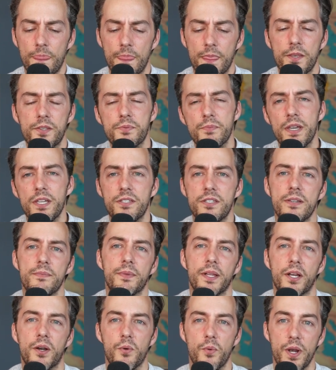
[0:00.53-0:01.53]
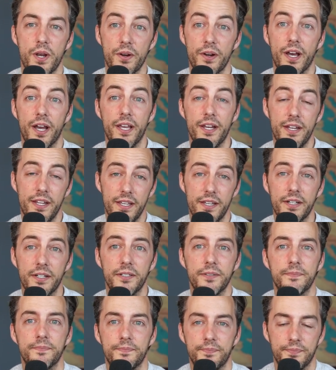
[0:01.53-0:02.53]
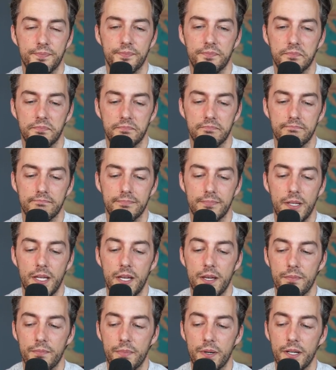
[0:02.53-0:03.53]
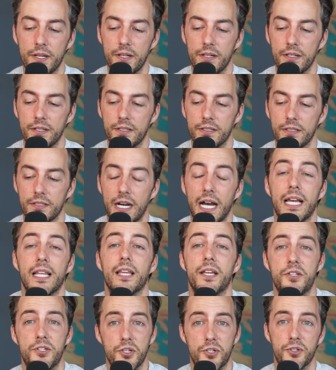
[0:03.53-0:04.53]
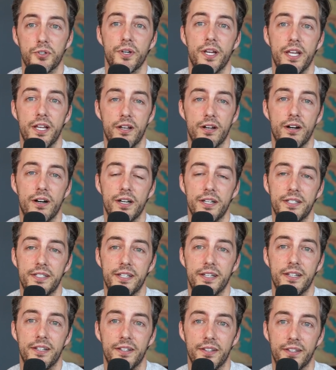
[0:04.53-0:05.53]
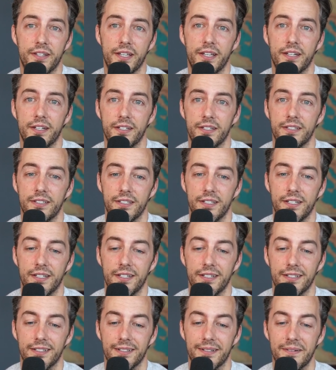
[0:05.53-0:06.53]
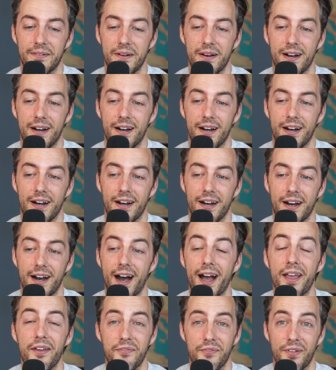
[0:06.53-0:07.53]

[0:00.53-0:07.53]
This may seem like a weird idea, but I like to create content that I